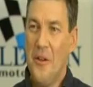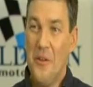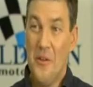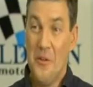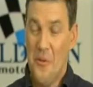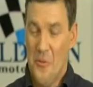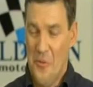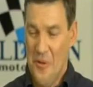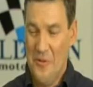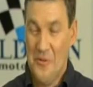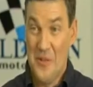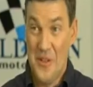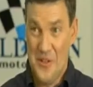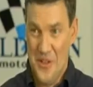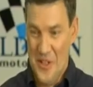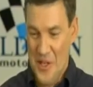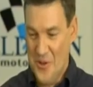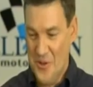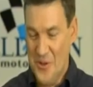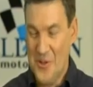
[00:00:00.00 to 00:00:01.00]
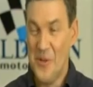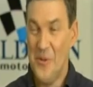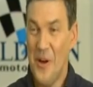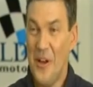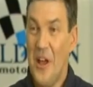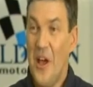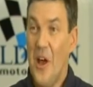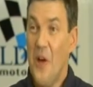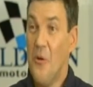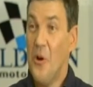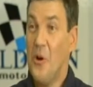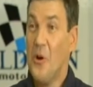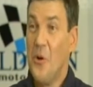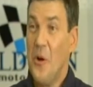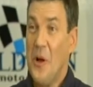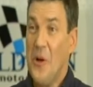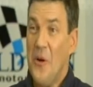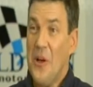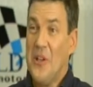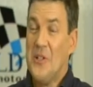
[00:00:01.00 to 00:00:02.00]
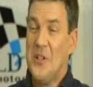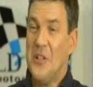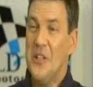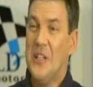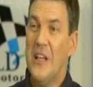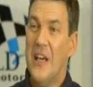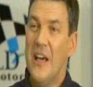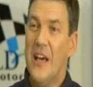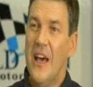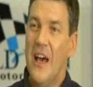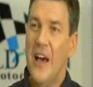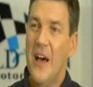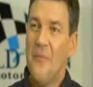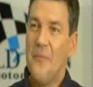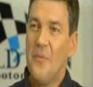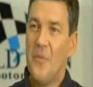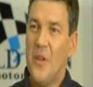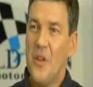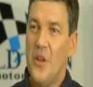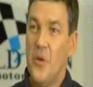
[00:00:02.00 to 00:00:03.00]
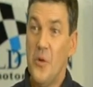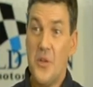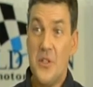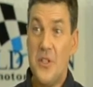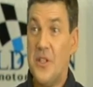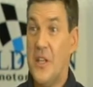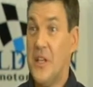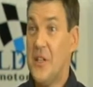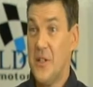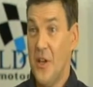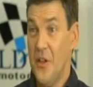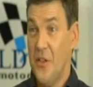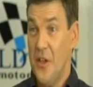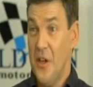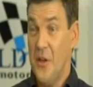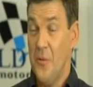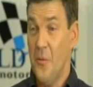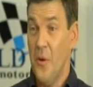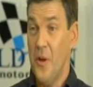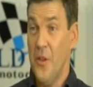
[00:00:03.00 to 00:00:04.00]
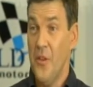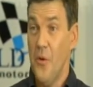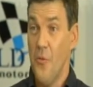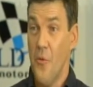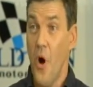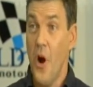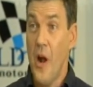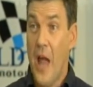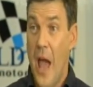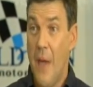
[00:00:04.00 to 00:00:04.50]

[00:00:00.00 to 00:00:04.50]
That's an interesting one. Real quick question. You were 6, I think, when the rock